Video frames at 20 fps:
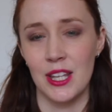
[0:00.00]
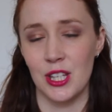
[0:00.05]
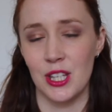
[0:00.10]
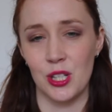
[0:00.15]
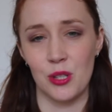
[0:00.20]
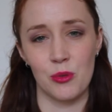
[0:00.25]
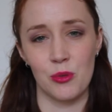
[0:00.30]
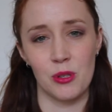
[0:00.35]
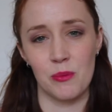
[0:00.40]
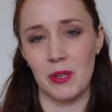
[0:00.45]
that
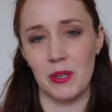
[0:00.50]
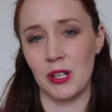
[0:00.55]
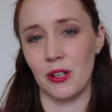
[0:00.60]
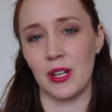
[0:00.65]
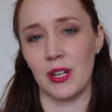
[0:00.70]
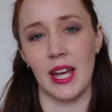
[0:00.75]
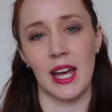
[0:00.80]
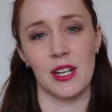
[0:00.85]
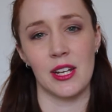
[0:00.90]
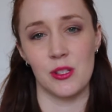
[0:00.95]
you would have been
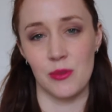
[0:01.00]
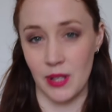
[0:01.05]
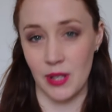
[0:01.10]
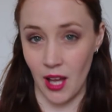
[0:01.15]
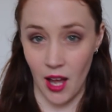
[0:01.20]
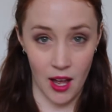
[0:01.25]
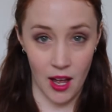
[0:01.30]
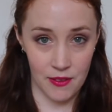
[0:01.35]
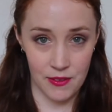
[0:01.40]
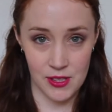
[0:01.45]
okay doing
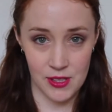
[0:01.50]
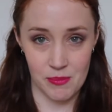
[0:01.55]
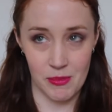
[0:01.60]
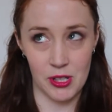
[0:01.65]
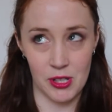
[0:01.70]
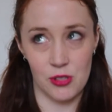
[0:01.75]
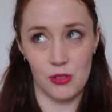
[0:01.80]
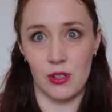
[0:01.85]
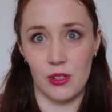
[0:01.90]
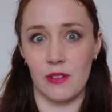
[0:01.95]
half as
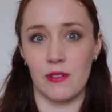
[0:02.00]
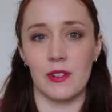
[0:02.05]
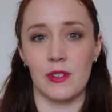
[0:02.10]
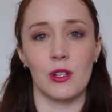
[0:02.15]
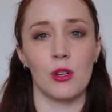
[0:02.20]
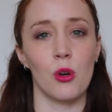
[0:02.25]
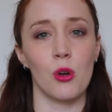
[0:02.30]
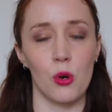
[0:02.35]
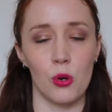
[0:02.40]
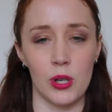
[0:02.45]
much or even
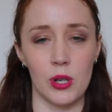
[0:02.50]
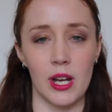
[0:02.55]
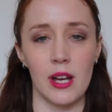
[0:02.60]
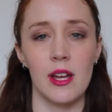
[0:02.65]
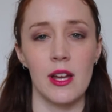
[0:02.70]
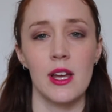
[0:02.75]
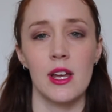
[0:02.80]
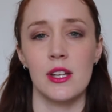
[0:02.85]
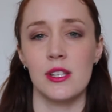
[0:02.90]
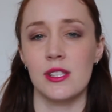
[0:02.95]
a quarter.
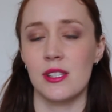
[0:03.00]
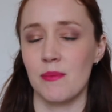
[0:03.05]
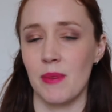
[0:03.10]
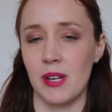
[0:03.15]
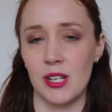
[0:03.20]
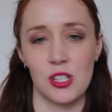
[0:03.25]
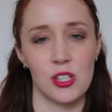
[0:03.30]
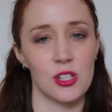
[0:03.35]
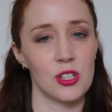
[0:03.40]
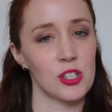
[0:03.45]
So
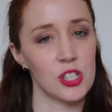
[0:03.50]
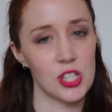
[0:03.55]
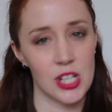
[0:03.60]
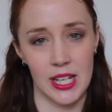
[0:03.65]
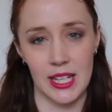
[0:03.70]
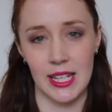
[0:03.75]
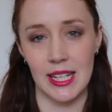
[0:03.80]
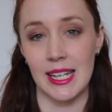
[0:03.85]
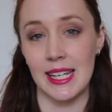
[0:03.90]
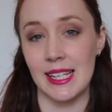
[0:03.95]
make sure you're
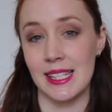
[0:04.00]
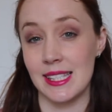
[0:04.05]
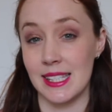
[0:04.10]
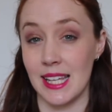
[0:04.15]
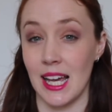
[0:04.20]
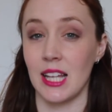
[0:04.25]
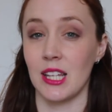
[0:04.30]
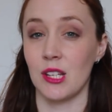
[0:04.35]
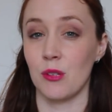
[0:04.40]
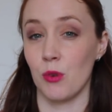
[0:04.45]
checking
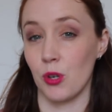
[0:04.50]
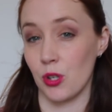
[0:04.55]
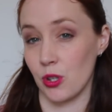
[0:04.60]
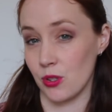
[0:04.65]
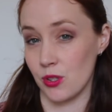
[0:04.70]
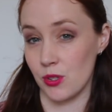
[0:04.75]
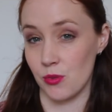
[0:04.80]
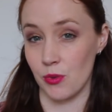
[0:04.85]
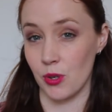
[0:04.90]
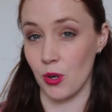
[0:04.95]
exactly what
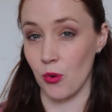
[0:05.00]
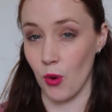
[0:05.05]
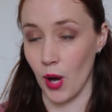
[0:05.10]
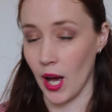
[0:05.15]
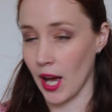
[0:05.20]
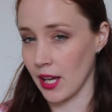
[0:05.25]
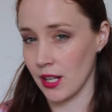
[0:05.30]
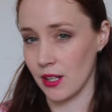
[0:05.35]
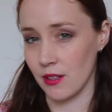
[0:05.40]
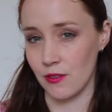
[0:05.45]
is
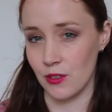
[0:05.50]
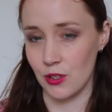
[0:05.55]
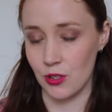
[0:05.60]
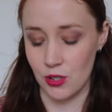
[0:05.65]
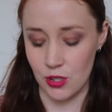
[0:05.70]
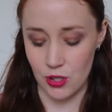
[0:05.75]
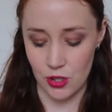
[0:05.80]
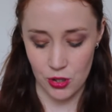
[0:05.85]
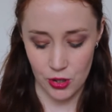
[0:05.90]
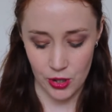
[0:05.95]
required of you
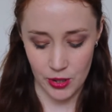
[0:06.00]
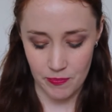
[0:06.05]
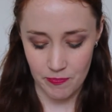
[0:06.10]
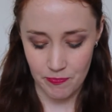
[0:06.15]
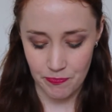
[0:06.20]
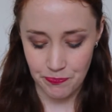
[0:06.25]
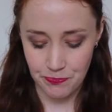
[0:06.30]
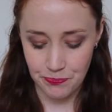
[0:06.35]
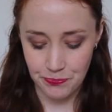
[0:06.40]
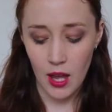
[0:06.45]
to do.
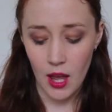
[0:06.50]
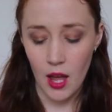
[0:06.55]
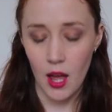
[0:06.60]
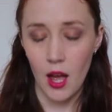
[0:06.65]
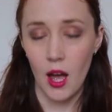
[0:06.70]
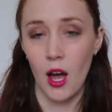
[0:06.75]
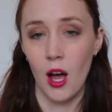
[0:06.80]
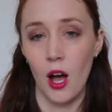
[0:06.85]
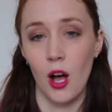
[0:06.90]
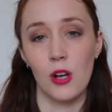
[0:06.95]

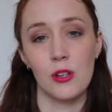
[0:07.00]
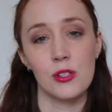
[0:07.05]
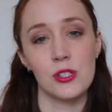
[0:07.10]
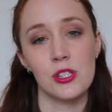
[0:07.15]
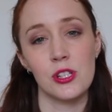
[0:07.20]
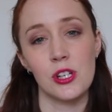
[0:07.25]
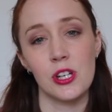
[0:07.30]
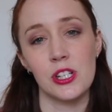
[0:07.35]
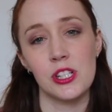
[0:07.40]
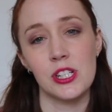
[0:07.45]

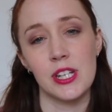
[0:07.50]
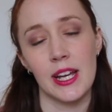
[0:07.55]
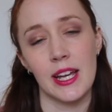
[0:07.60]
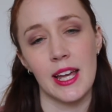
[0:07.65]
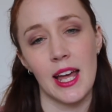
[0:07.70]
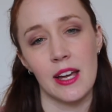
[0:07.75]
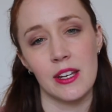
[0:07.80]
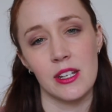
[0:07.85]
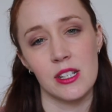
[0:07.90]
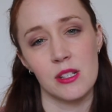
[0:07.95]
Also,
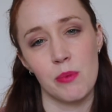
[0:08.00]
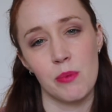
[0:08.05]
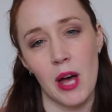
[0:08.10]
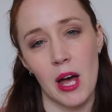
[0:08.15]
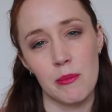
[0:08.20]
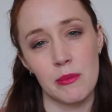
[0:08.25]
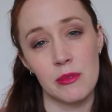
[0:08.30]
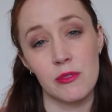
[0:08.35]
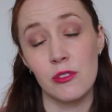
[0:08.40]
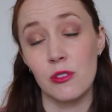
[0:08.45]
check out your
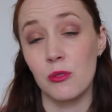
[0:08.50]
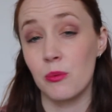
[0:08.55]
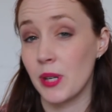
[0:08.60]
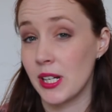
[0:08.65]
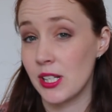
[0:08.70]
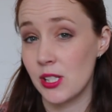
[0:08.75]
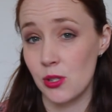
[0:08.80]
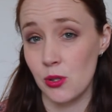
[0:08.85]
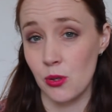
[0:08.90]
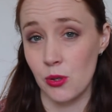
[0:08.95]
department for
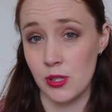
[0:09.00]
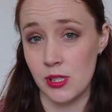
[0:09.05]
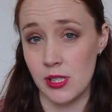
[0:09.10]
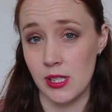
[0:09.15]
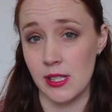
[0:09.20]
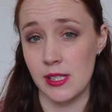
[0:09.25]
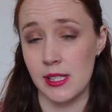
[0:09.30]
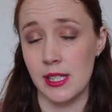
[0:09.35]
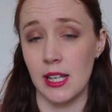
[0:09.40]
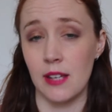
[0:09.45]

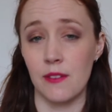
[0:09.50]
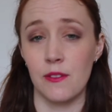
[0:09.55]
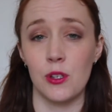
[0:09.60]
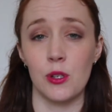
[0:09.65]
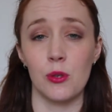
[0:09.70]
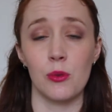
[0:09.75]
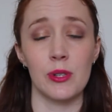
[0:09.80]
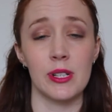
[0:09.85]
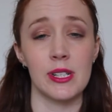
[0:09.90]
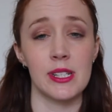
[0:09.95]
resources. If
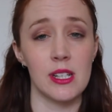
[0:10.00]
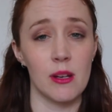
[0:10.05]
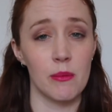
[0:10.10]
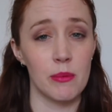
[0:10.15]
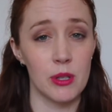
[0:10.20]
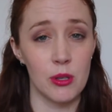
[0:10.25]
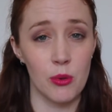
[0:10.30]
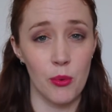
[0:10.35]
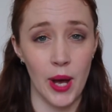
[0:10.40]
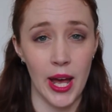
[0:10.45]
you are in
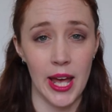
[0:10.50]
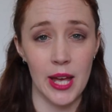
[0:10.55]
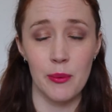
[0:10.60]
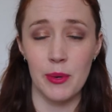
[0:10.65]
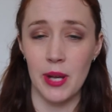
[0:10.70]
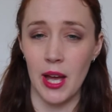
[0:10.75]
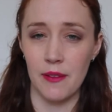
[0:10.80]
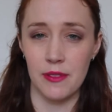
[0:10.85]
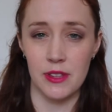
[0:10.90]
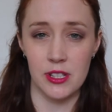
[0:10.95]
WA,
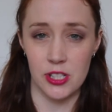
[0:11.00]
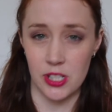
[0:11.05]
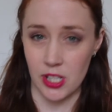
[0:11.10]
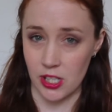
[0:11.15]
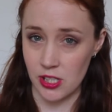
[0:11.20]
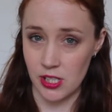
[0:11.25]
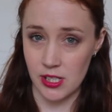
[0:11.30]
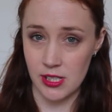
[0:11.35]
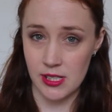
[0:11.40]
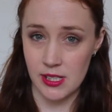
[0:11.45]
we have the
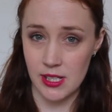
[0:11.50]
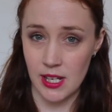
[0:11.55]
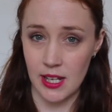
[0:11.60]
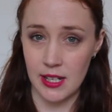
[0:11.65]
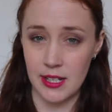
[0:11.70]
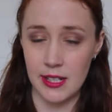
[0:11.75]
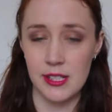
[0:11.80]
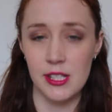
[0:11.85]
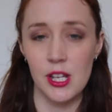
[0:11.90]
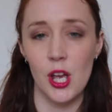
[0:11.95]
judging
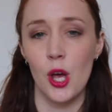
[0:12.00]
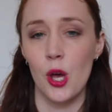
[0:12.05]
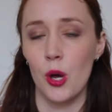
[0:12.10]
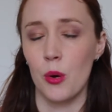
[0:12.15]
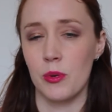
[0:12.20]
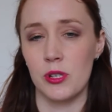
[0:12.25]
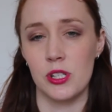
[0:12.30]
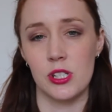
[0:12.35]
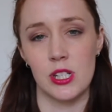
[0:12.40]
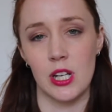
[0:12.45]
standards,
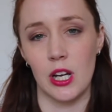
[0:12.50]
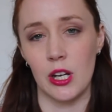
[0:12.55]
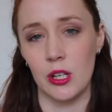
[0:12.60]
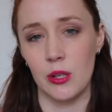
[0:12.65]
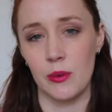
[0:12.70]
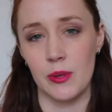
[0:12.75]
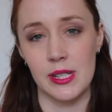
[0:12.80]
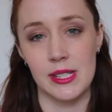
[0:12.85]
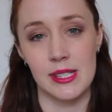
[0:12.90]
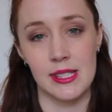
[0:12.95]
which tell
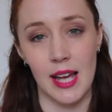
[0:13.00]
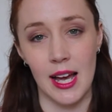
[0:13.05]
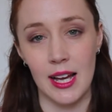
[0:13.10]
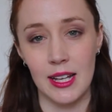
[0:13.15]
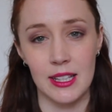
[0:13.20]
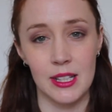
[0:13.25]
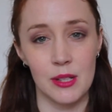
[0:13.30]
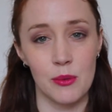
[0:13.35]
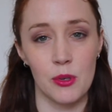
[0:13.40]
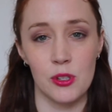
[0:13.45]
you
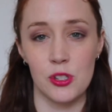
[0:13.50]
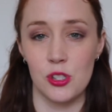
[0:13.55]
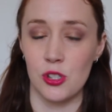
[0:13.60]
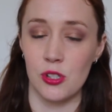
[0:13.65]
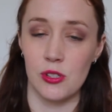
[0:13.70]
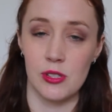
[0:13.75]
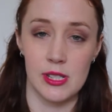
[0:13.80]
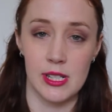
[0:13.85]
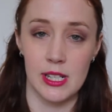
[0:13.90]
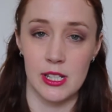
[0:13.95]
exactly what
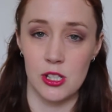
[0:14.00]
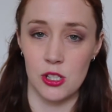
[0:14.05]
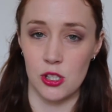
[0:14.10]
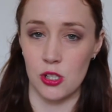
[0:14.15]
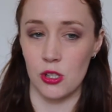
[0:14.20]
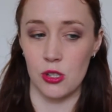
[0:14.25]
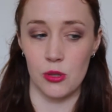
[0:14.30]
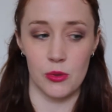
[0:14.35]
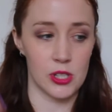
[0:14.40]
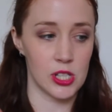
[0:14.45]
students need to
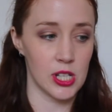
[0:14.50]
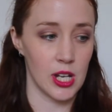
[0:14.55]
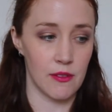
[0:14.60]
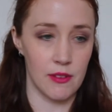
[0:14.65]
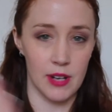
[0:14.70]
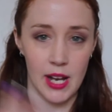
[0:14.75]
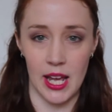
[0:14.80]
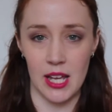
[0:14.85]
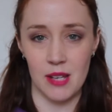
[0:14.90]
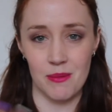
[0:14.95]
do to achieve
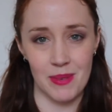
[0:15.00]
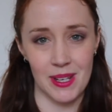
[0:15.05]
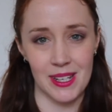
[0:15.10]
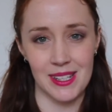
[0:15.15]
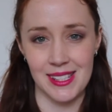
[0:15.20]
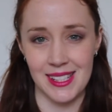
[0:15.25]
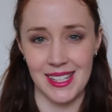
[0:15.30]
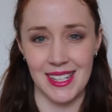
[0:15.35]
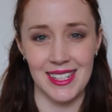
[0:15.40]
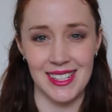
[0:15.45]
an A, B,
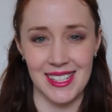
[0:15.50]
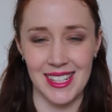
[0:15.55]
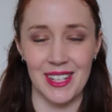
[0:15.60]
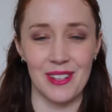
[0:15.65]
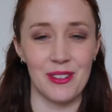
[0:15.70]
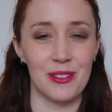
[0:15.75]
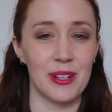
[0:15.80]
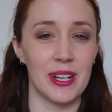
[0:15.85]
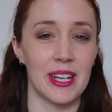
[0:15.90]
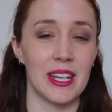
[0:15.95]
C,
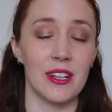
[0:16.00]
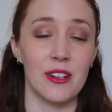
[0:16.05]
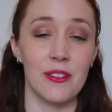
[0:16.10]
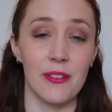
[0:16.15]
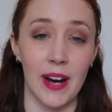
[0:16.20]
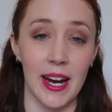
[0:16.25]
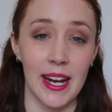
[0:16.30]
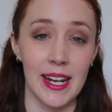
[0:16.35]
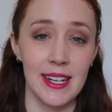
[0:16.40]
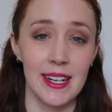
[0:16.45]
D or E
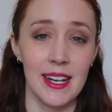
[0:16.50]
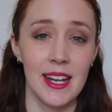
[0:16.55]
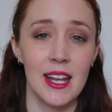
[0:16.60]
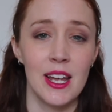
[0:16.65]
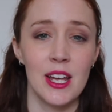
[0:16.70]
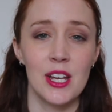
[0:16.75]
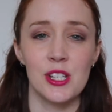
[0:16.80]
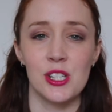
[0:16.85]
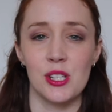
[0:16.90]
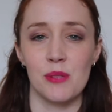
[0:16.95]
grade.
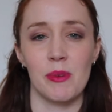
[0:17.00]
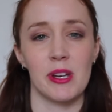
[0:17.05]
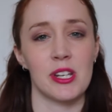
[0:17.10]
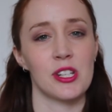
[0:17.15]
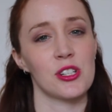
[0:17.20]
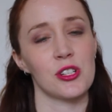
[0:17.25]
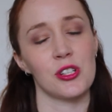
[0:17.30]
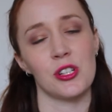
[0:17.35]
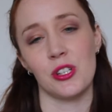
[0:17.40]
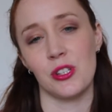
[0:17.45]
So make
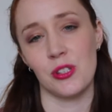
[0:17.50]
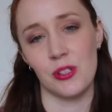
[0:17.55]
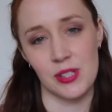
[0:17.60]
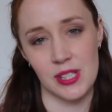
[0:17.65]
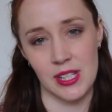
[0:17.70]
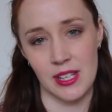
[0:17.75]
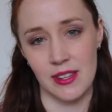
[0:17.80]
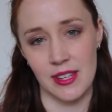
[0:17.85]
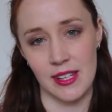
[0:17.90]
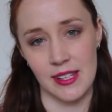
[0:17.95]
sure you're
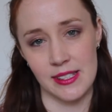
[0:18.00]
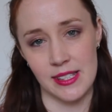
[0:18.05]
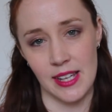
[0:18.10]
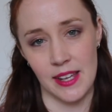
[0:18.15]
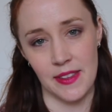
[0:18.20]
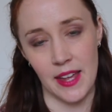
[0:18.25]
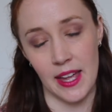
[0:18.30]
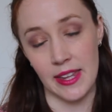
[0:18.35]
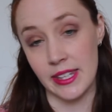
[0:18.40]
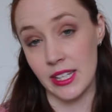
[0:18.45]
using things
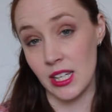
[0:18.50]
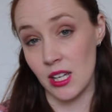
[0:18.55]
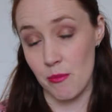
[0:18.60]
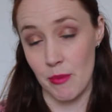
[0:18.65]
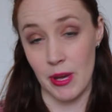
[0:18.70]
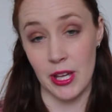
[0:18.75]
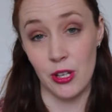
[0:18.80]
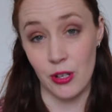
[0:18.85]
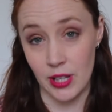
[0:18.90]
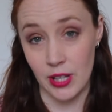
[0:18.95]
like that that can
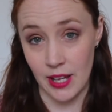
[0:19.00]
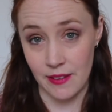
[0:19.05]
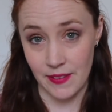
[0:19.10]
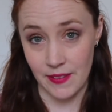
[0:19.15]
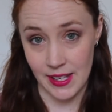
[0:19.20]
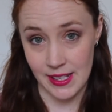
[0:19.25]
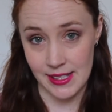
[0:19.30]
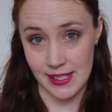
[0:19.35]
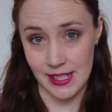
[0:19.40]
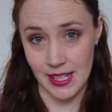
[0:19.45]
make your life
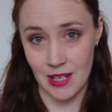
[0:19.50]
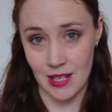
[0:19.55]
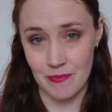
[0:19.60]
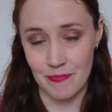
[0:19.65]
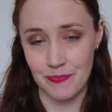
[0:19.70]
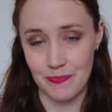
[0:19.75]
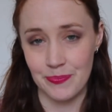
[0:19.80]
easier.